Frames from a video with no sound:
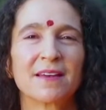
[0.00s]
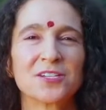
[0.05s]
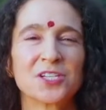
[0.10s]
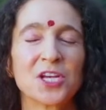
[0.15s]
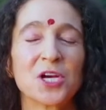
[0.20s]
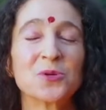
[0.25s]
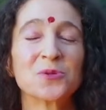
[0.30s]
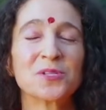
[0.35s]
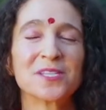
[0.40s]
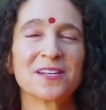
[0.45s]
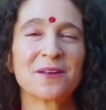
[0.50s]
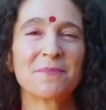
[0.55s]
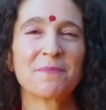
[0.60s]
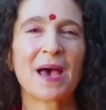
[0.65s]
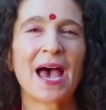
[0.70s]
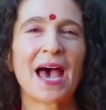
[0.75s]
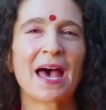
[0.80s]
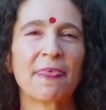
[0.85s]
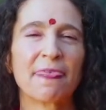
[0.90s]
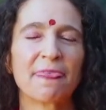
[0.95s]

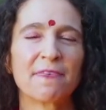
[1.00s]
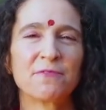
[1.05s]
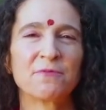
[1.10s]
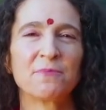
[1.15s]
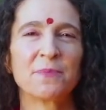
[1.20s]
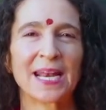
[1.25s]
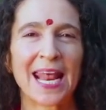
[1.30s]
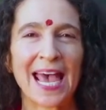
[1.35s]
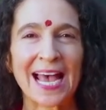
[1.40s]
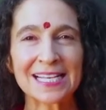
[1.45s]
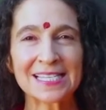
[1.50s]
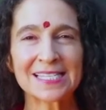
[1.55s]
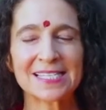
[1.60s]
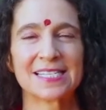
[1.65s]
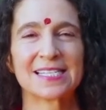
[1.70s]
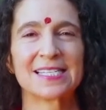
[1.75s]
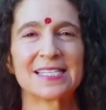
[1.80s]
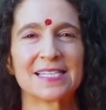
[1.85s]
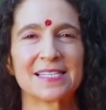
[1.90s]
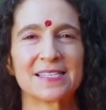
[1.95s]
path of
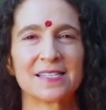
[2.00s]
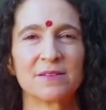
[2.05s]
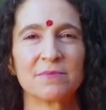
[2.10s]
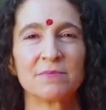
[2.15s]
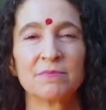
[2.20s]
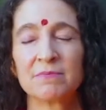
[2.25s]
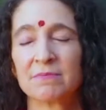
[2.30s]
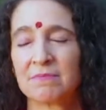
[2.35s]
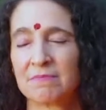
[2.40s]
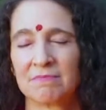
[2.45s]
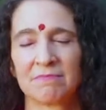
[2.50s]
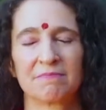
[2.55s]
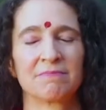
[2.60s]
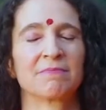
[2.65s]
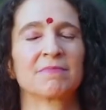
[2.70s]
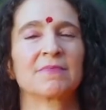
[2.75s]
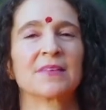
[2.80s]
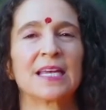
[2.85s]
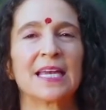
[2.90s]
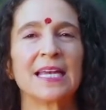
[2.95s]
monasticism,
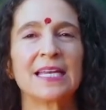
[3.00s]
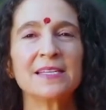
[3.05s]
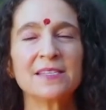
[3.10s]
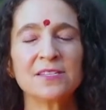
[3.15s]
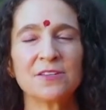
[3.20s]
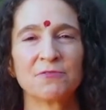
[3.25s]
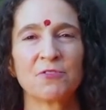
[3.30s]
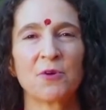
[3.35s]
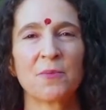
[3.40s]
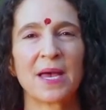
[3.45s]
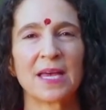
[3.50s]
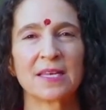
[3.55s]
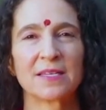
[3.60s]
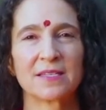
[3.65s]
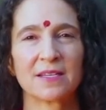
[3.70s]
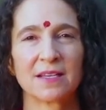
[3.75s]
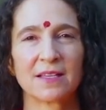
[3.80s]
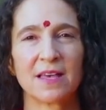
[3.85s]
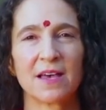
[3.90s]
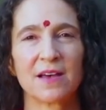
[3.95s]
it isn't
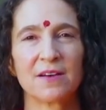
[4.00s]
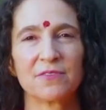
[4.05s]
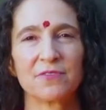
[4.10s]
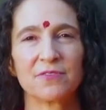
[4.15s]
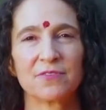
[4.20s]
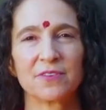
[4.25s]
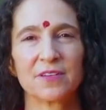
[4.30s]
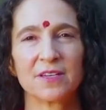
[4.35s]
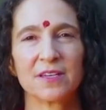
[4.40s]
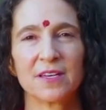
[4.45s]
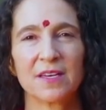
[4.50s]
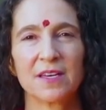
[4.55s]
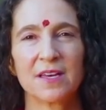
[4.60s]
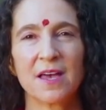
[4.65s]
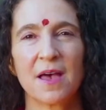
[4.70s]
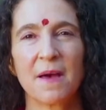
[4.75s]
romantic love.